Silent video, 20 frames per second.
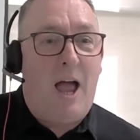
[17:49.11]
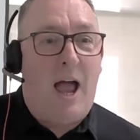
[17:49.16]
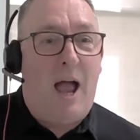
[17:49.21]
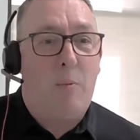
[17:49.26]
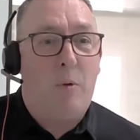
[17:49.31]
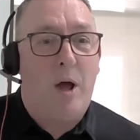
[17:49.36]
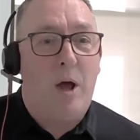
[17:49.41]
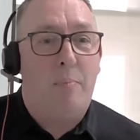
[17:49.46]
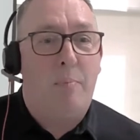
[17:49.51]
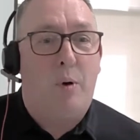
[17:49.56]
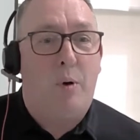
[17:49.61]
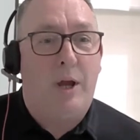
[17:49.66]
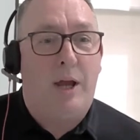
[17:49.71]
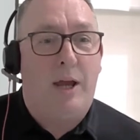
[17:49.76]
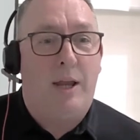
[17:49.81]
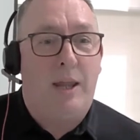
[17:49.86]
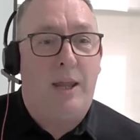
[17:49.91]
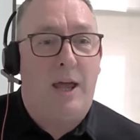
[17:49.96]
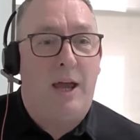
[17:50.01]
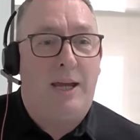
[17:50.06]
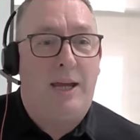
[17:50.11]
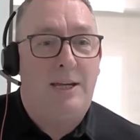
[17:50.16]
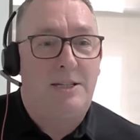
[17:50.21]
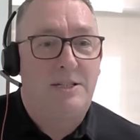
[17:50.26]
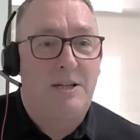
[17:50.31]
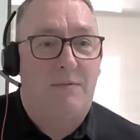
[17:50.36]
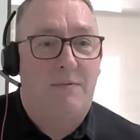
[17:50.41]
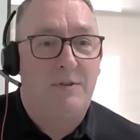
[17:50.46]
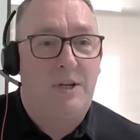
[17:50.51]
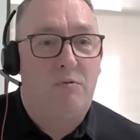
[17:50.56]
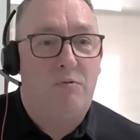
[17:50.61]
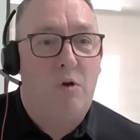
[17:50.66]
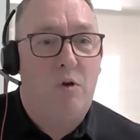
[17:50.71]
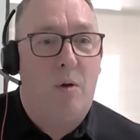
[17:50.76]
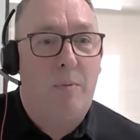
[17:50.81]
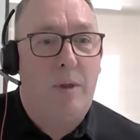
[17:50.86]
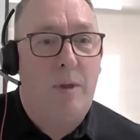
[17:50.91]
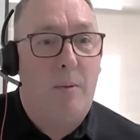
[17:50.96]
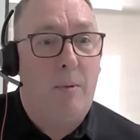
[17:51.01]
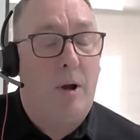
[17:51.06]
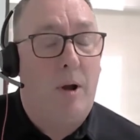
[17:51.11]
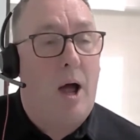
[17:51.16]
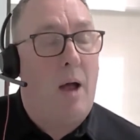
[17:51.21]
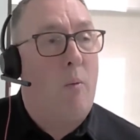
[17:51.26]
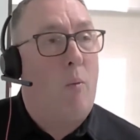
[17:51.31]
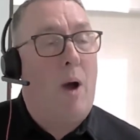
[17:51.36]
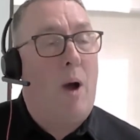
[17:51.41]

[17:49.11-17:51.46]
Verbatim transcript: and when I put it in their E70 room, they were like,